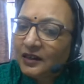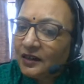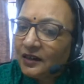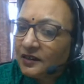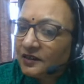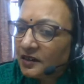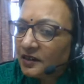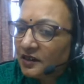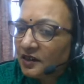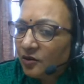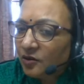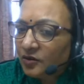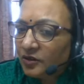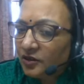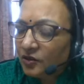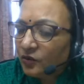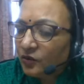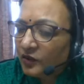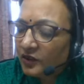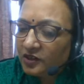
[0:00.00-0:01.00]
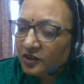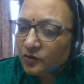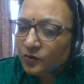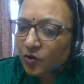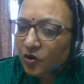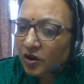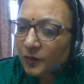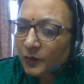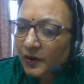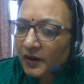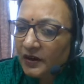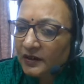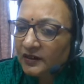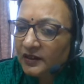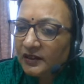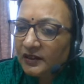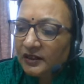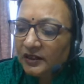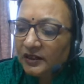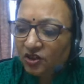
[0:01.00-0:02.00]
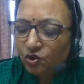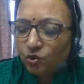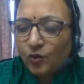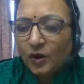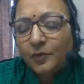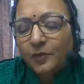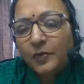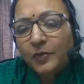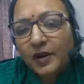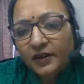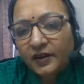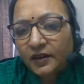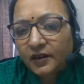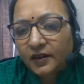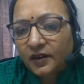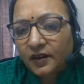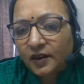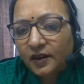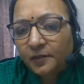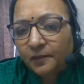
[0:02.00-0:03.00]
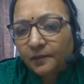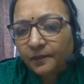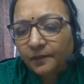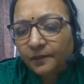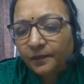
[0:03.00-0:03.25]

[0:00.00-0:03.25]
lesson down into very small parts and teach one part at a time